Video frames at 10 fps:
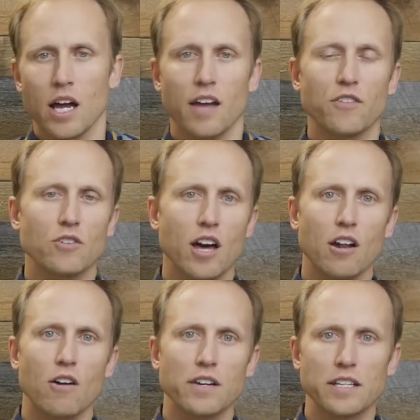If you're not
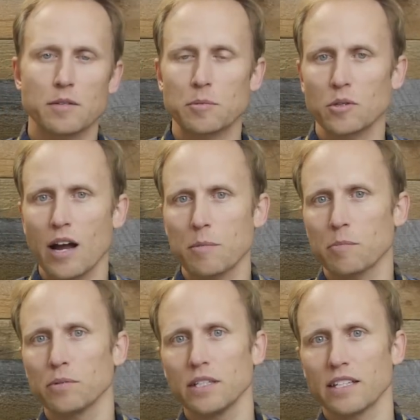already a subscriber,
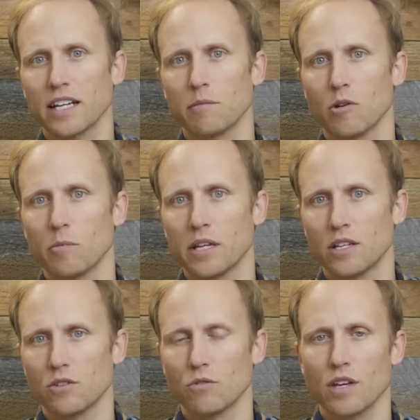please take a moment
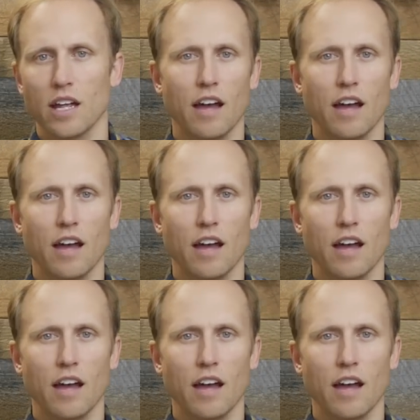and do that.